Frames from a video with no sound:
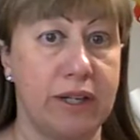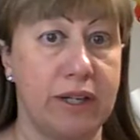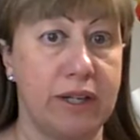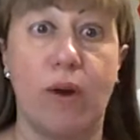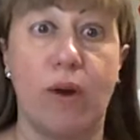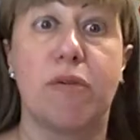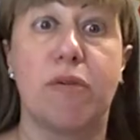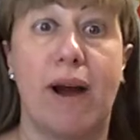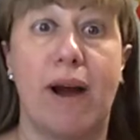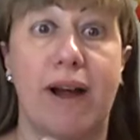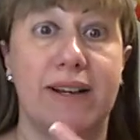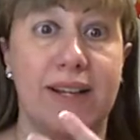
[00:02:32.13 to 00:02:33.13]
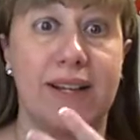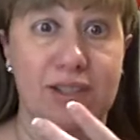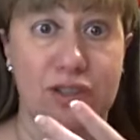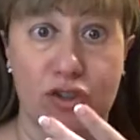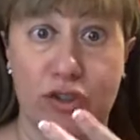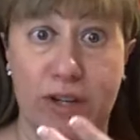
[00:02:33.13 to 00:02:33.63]
Everybody is
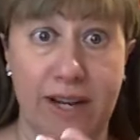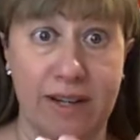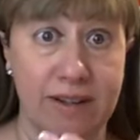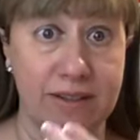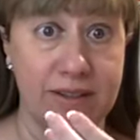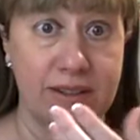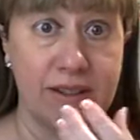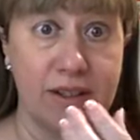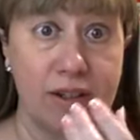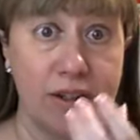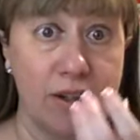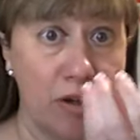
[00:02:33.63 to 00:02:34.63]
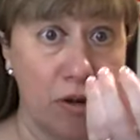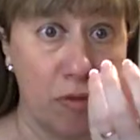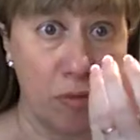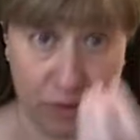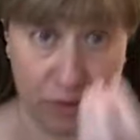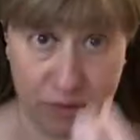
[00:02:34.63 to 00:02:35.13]
created
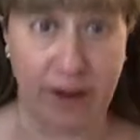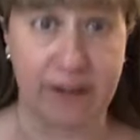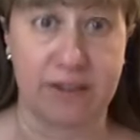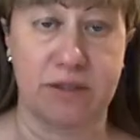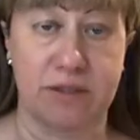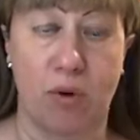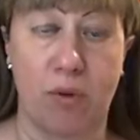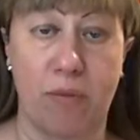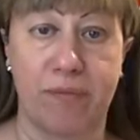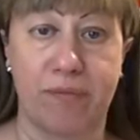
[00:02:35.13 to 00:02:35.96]
perfectible.